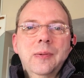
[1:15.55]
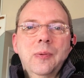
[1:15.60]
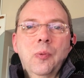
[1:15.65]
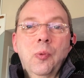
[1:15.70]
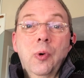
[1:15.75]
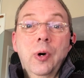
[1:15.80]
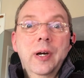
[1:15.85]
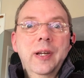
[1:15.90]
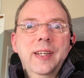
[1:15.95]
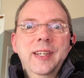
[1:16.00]

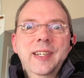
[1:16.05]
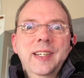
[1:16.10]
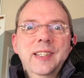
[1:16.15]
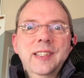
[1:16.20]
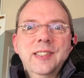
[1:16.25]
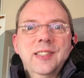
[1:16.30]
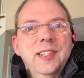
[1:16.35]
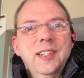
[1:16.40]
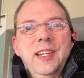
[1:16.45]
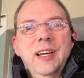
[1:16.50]
what
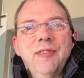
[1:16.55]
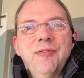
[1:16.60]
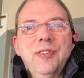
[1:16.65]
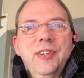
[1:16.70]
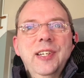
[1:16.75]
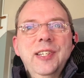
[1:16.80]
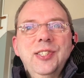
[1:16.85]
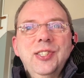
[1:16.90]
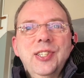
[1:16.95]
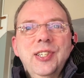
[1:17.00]
is the
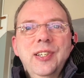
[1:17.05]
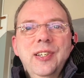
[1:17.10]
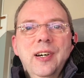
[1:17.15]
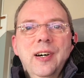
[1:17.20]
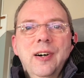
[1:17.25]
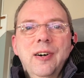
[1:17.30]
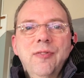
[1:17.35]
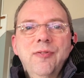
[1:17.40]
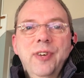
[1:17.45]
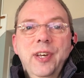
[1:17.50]
definition
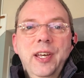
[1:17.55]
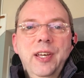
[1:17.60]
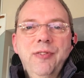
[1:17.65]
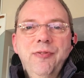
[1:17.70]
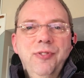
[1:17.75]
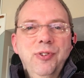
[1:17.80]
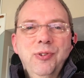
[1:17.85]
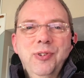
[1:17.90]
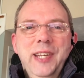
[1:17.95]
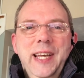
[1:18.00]
of a
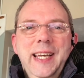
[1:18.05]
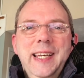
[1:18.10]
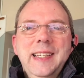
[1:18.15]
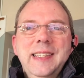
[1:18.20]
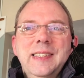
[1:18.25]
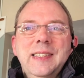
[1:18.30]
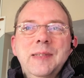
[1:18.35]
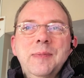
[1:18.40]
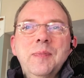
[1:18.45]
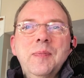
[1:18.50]
few
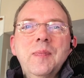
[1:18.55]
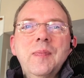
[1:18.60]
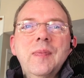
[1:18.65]
days?